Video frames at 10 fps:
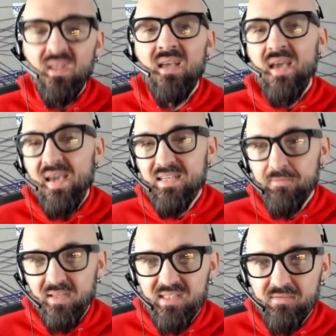A
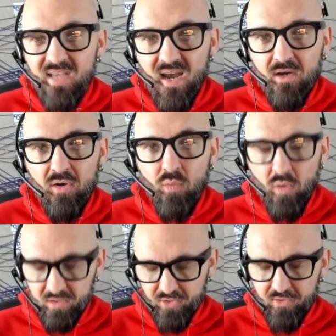defensive tackle,
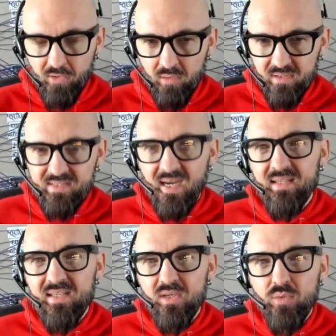Walter Nolan,
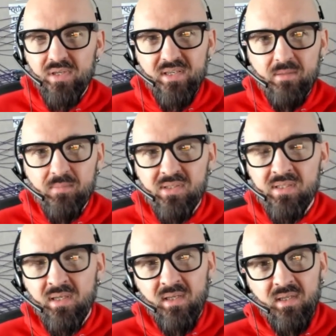Tyleik
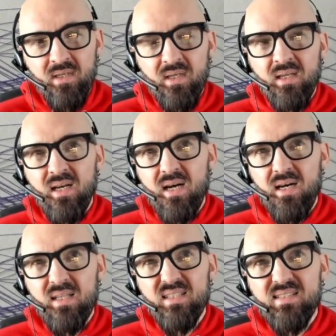Williams.
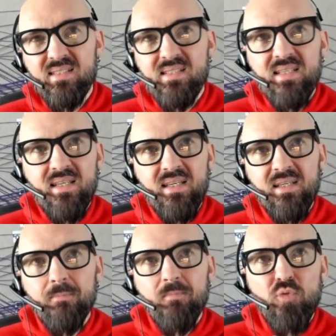Let's see.
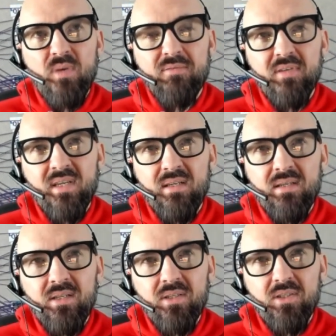Who am I forgetting
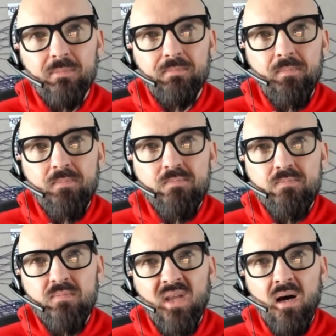here?
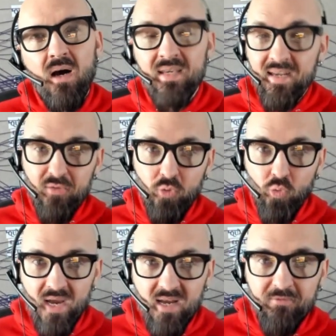Kenneth
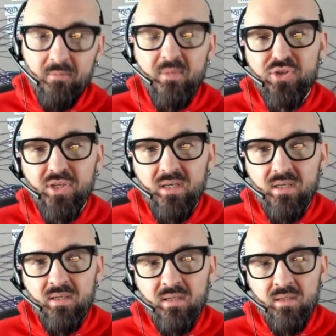Grant from
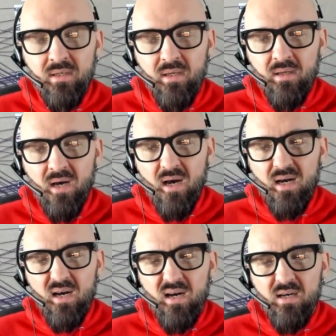Michigan.
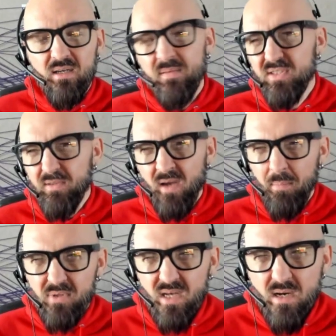There's a
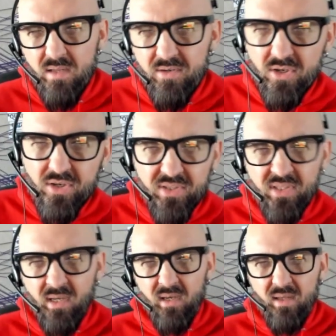couple
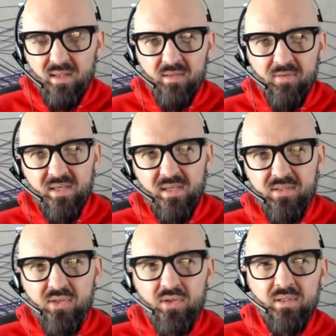others that the
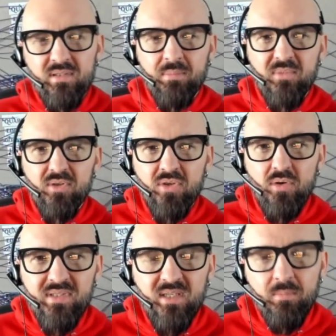Vikings could dip their
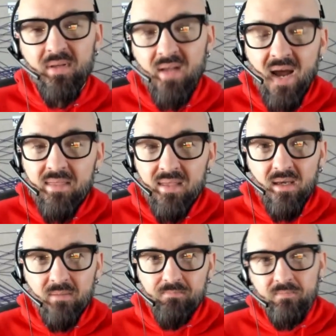toes in, but I
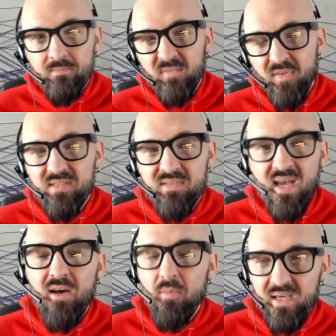think defensive
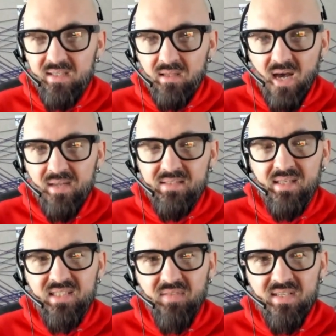tackle makes a lot of
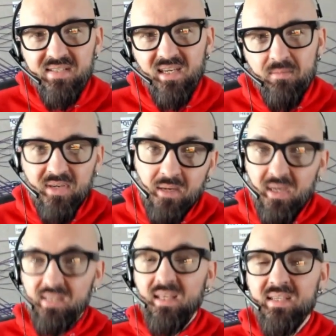sense if they stick and pick,
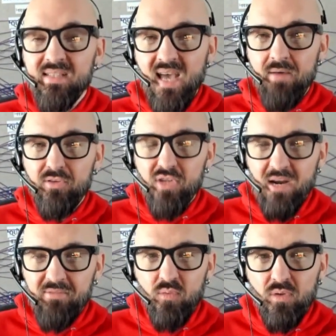mainly because they haven't
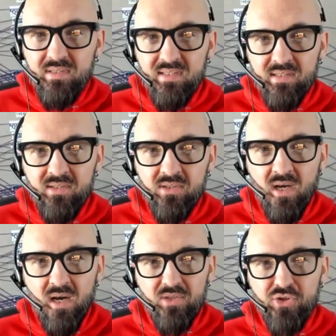drafted one since
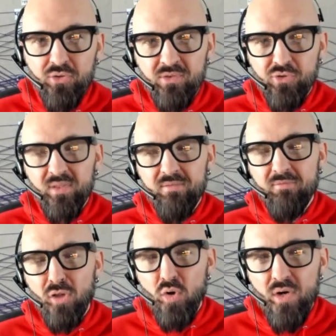Sharif
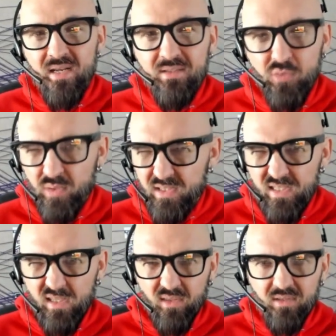Floyd in
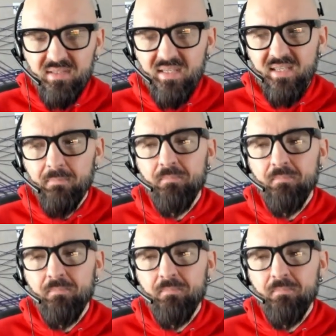2013.